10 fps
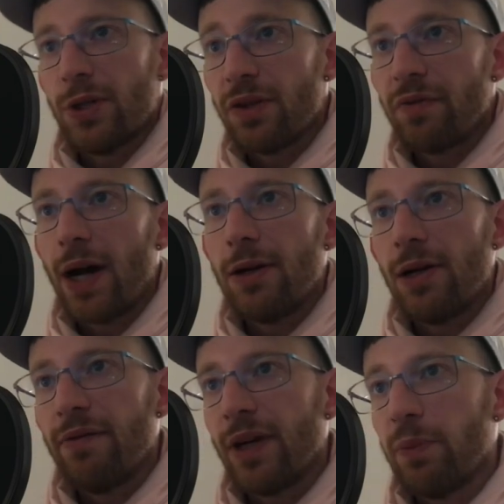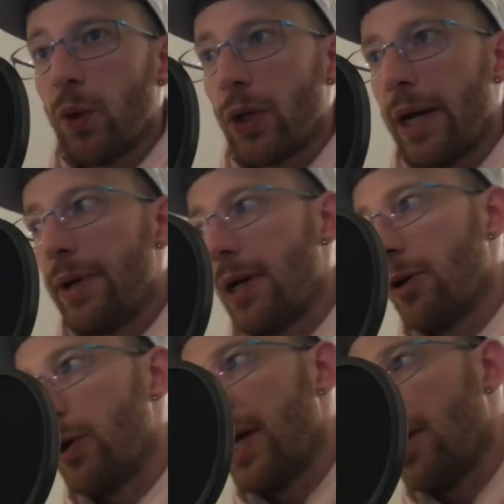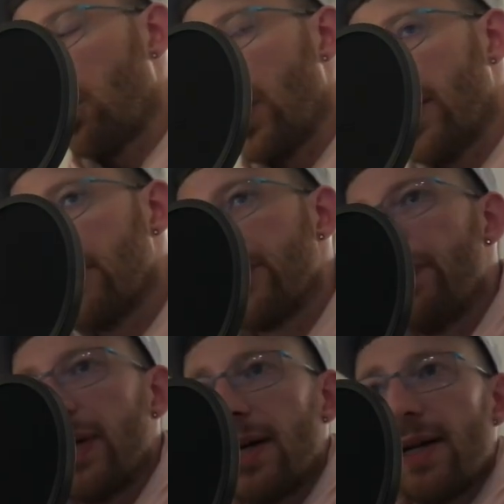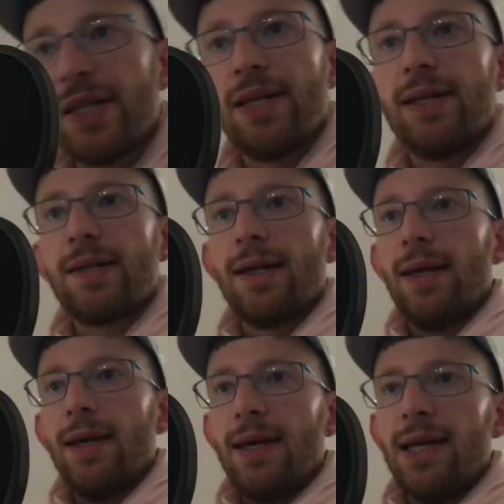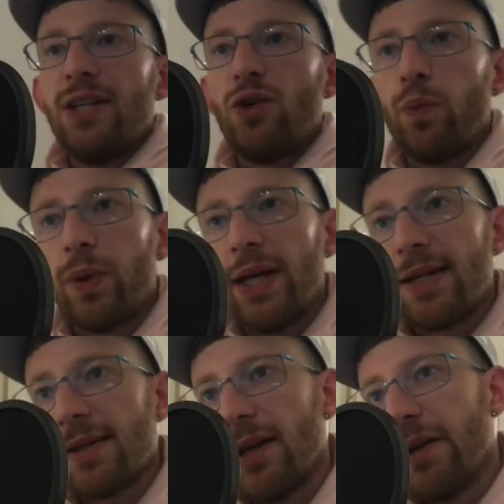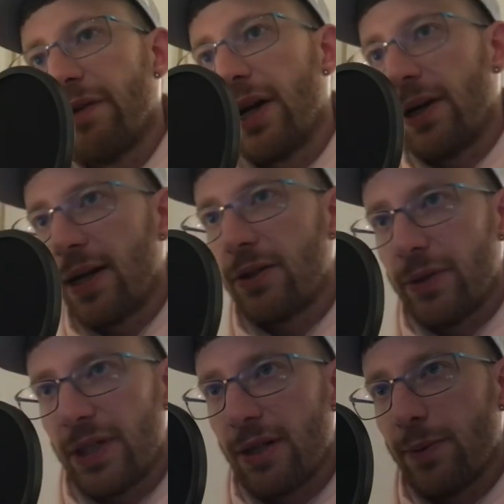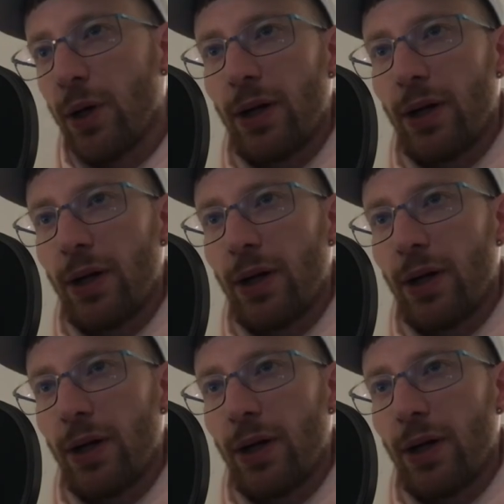of either living in Bulgaria or anywhere else, because this issue plagues a lot of other countries as well.